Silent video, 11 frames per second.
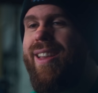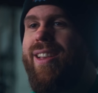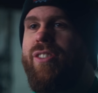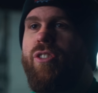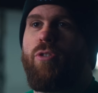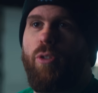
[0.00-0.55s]

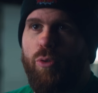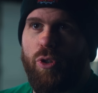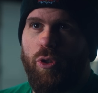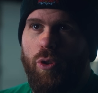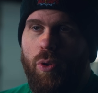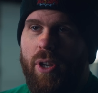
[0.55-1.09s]
is this loser
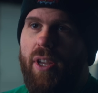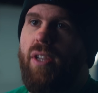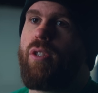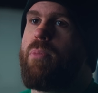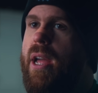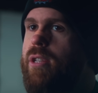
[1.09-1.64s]
doing?
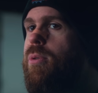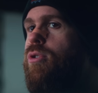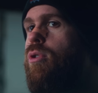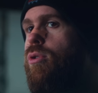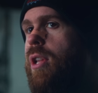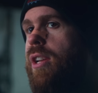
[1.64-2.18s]
His bench press
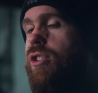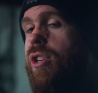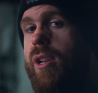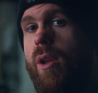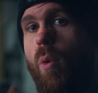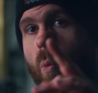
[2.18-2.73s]
looks like
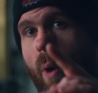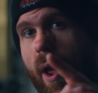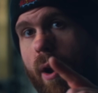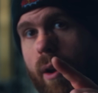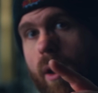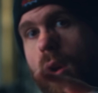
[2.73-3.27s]
shit.
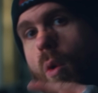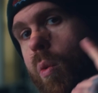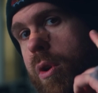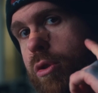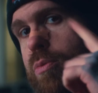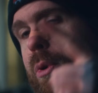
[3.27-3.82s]
Where,
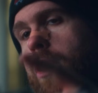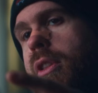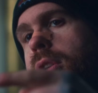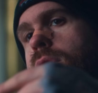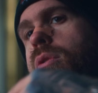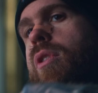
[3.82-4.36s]
when you spot that, you